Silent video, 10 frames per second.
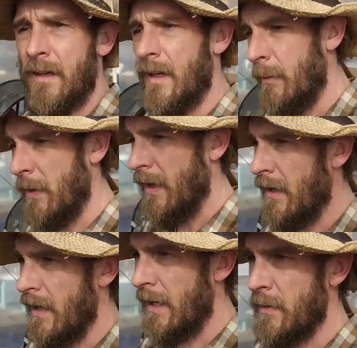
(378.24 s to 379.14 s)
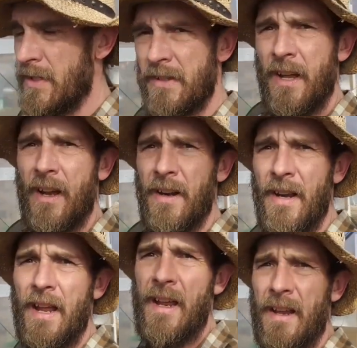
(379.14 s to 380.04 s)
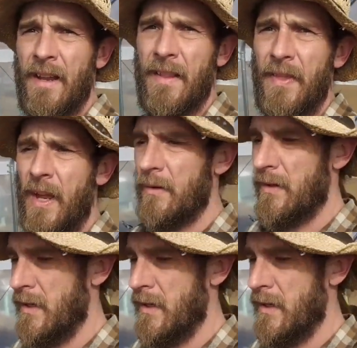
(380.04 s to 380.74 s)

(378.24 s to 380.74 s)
Hope you all liked what you saw here today and thought it was